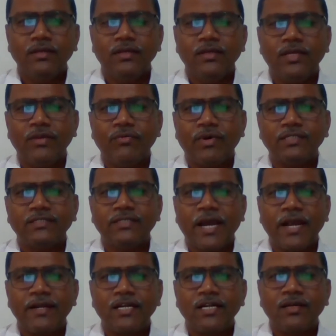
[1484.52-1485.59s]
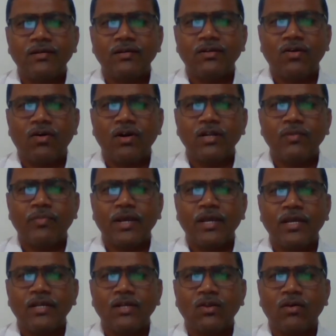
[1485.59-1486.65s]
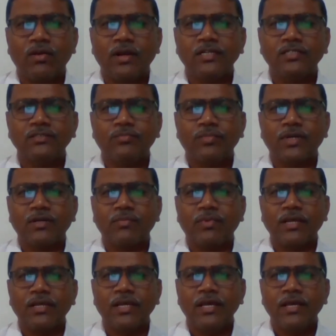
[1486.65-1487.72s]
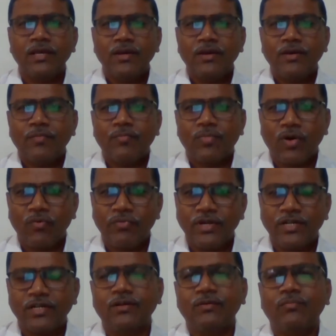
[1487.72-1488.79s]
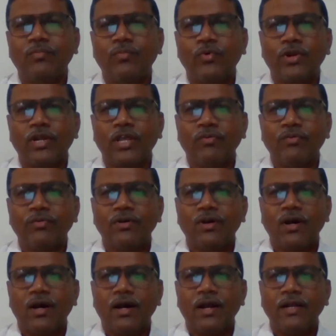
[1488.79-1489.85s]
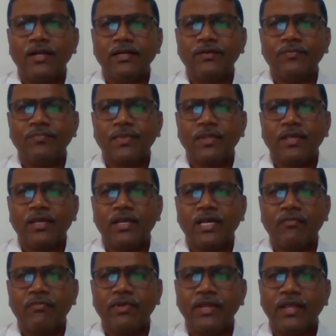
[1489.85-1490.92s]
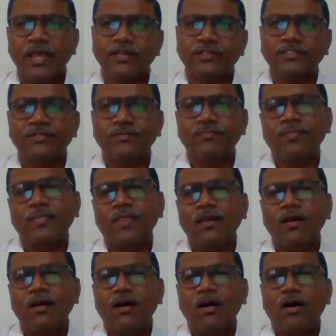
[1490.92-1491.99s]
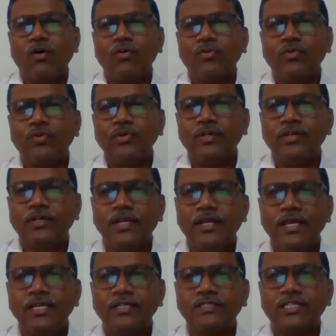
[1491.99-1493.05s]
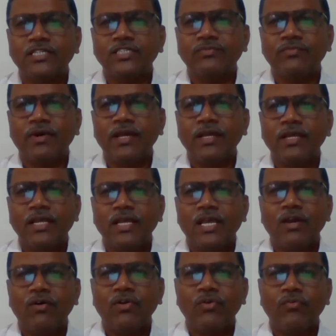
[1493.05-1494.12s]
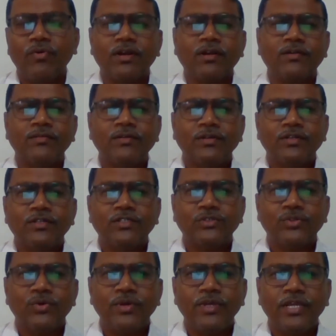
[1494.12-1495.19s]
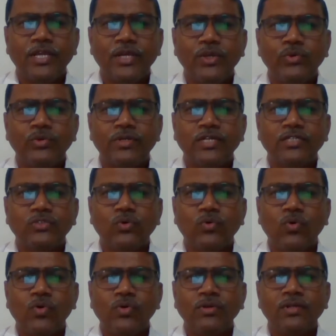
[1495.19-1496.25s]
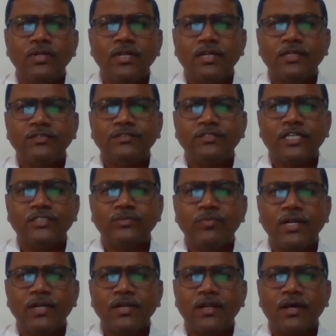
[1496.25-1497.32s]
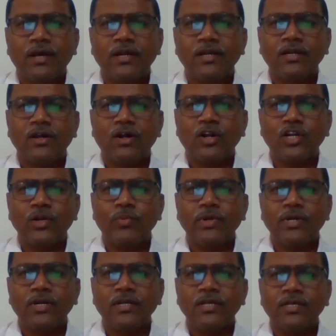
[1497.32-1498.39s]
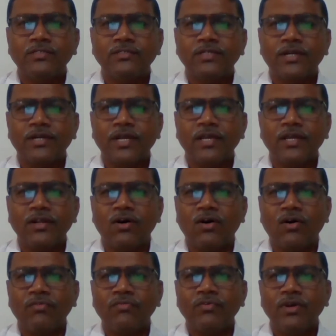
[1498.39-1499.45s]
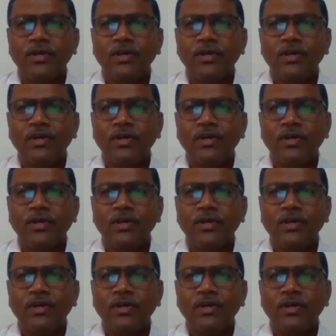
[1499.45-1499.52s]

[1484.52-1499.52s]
He was guided not by knowledge but by a profit motive and convenience. How could he satisfy everyone? So he used his own judgment and contributed his share of